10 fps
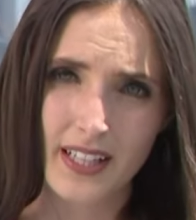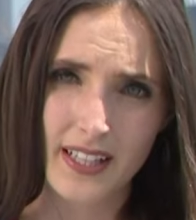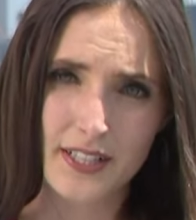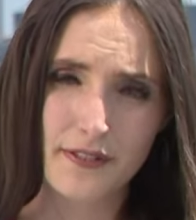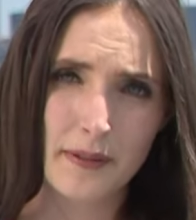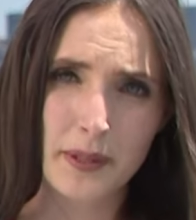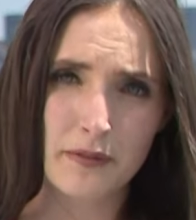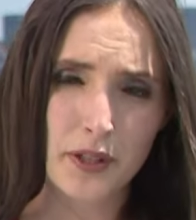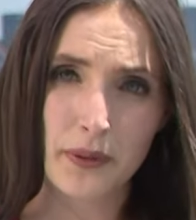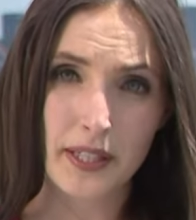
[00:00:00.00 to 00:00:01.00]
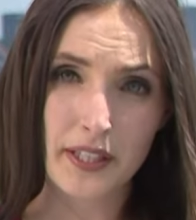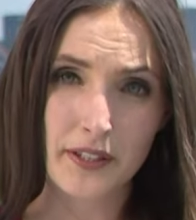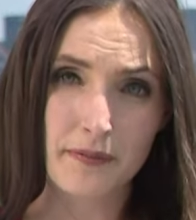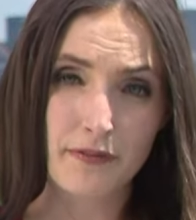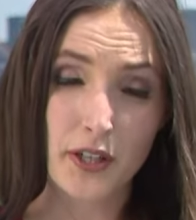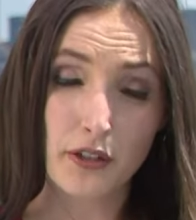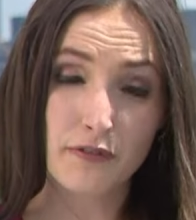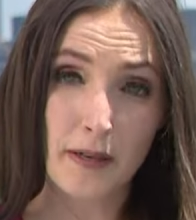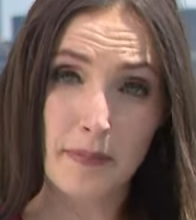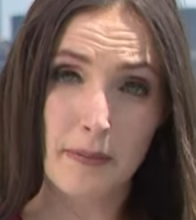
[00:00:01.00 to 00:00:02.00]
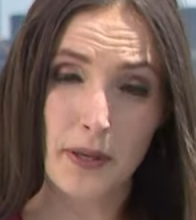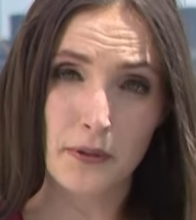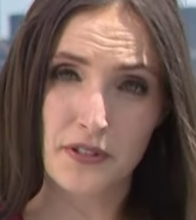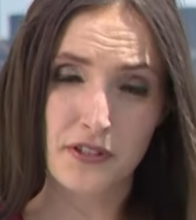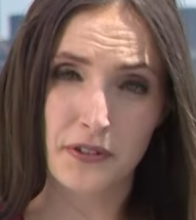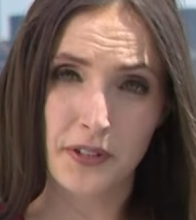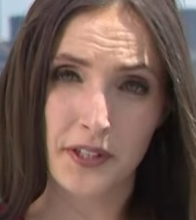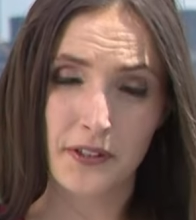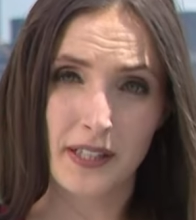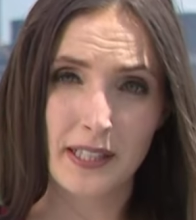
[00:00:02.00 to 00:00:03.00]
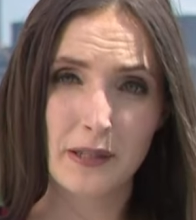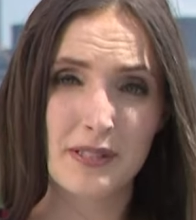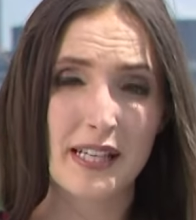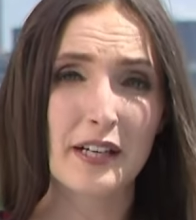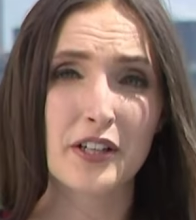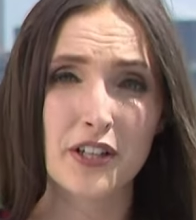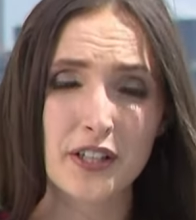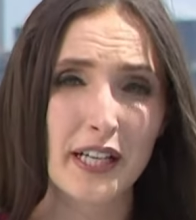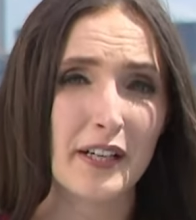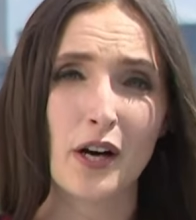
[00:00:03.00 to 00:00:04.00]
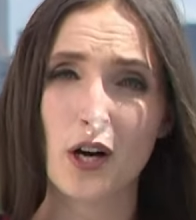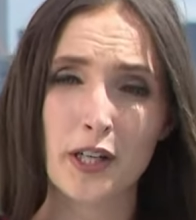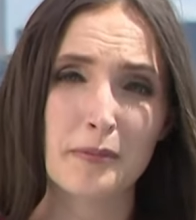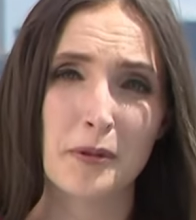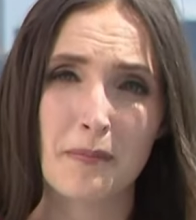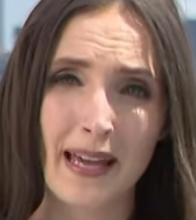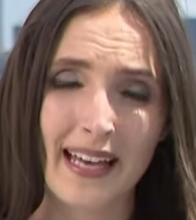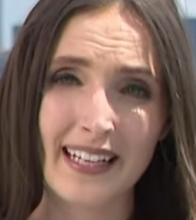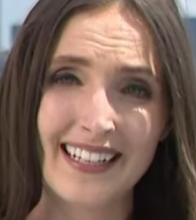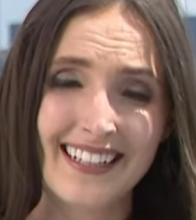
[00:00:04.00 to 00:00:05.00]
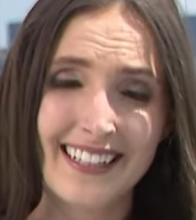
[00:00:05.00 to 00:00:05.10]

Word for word: His family wrote in a good GoFundMe post earlier that he was a good and honorable man.